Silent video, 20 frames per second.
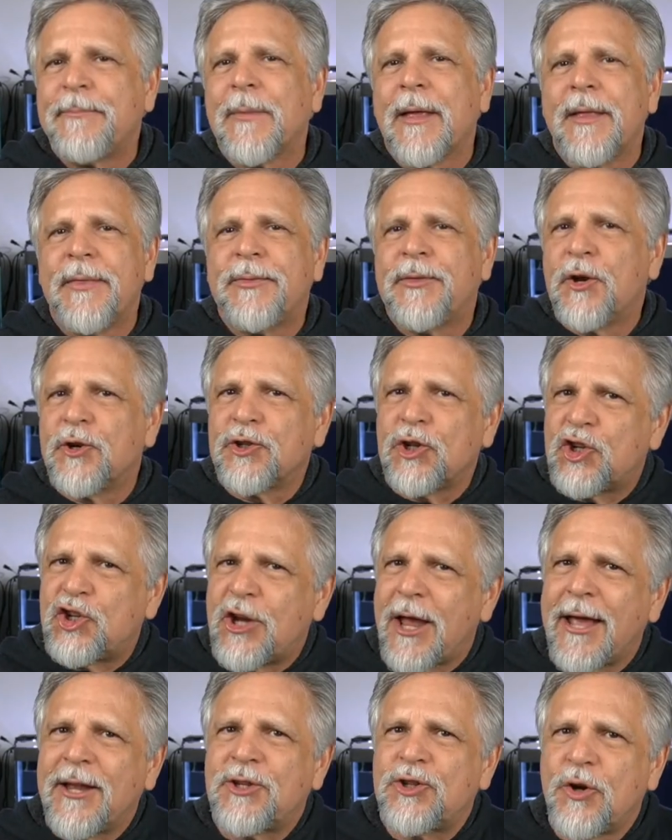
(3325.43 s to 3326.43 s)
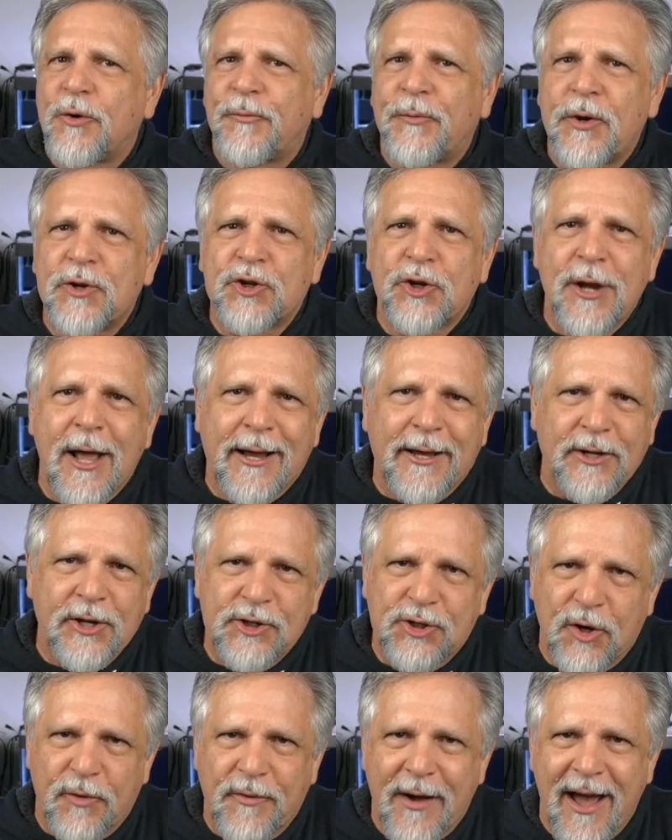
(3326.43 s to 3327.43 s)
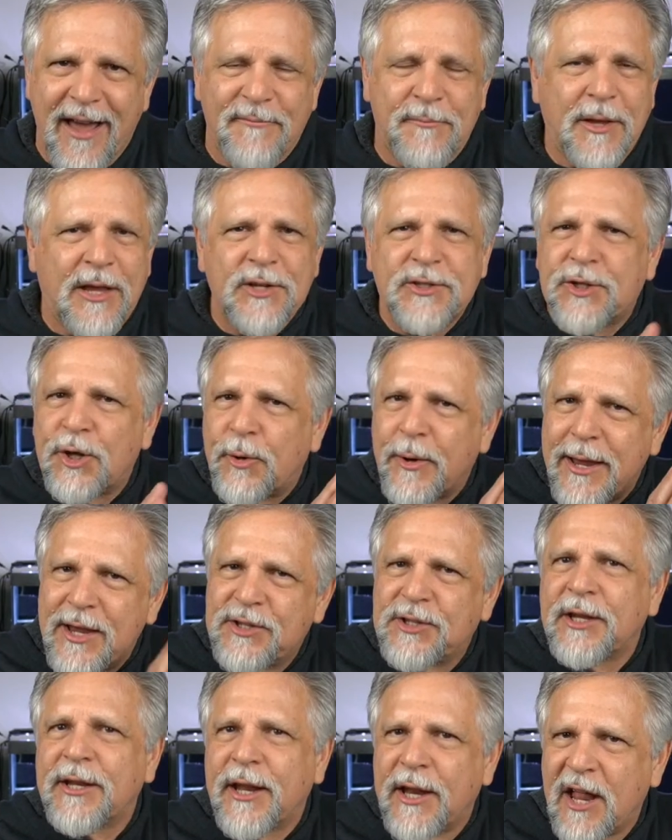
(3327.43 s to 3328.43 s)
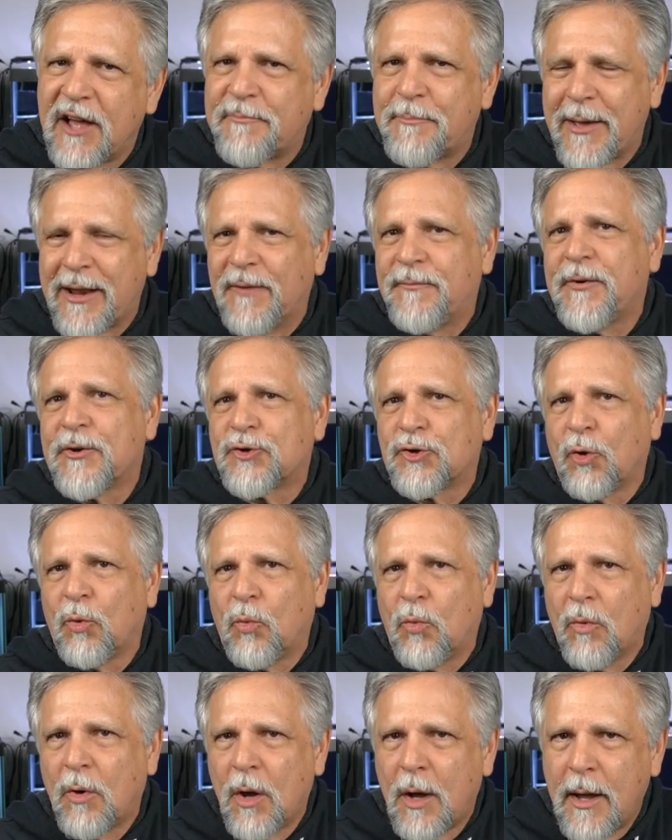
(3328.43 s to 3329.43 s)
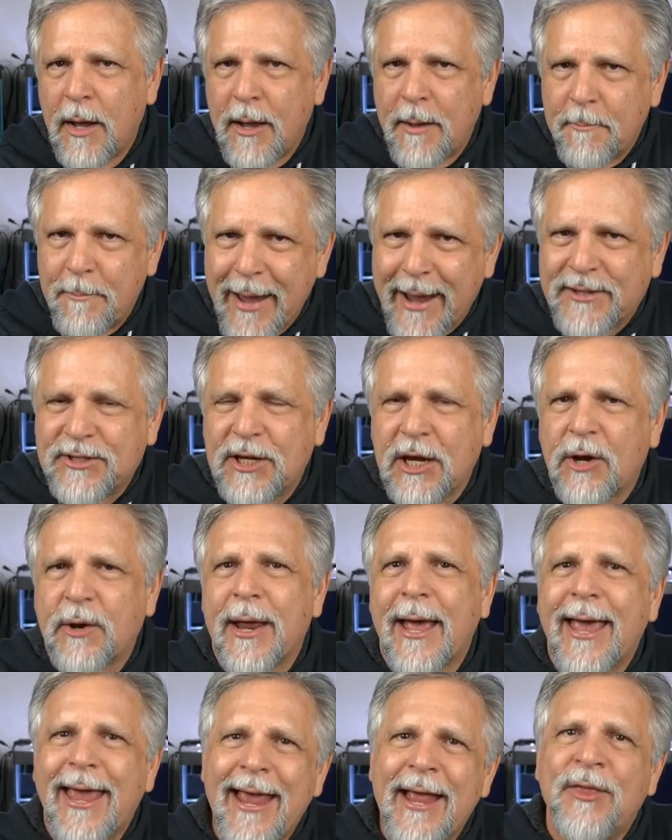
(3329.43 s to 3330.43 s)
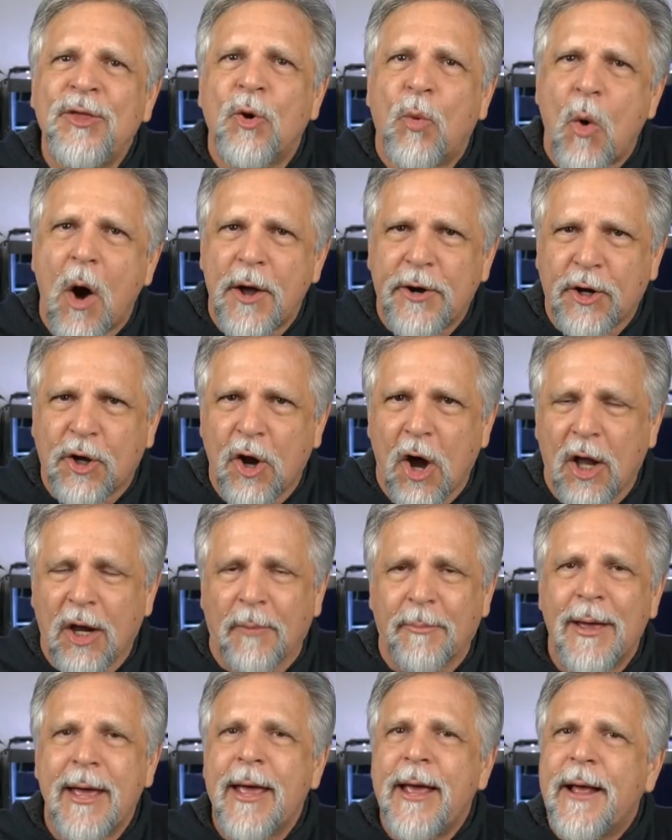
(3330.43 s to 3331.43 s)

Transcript: there's a chance your fish are not going to survive because there isn't enough beneficial bacteria in the water column.